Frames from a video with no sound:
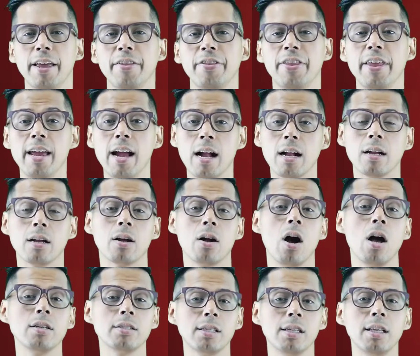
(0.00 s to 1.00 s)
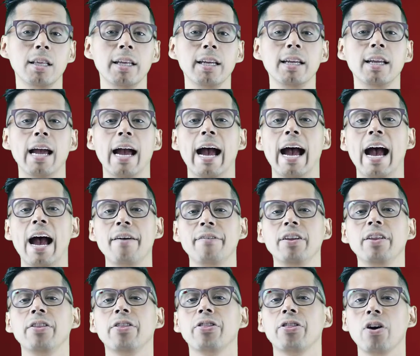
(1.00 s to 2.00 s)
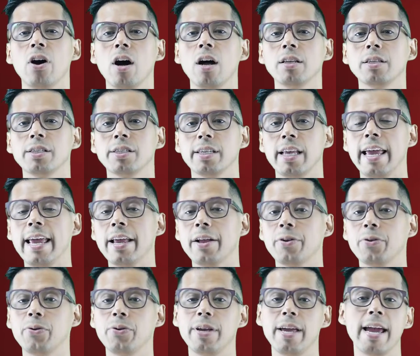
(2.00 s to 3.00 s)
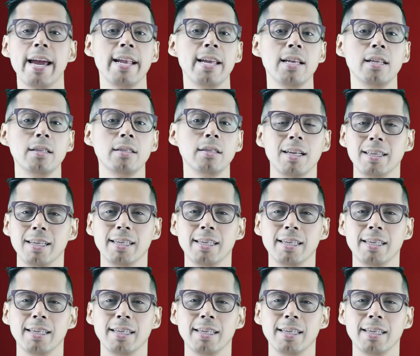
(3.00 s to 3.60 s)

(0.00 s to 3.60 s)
They are constantly having thoughts and creating